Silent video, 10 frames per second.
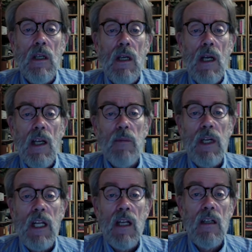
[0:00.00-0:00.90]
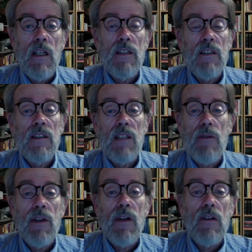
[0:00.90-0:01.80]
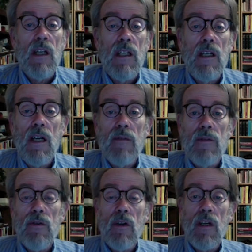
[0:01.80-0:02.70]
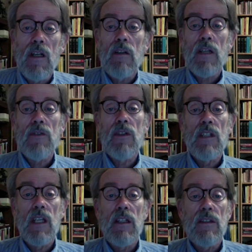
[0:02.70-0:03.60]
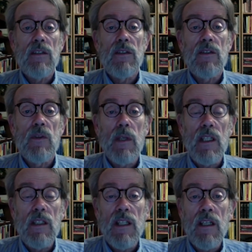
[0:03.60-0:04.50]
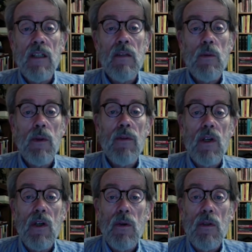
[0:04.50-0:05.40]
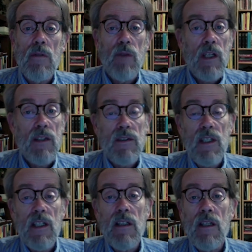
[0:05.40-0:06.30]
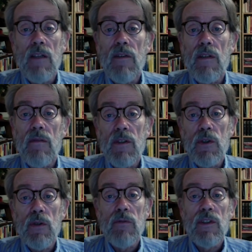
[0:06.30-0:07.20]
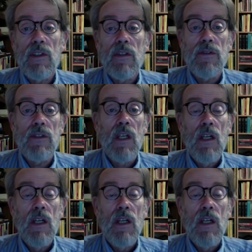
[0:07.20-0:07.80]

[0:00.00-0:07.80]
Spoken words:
I have been analyzing South Carolina Ivotronic election data since 2010 with the goal of reconciling the official results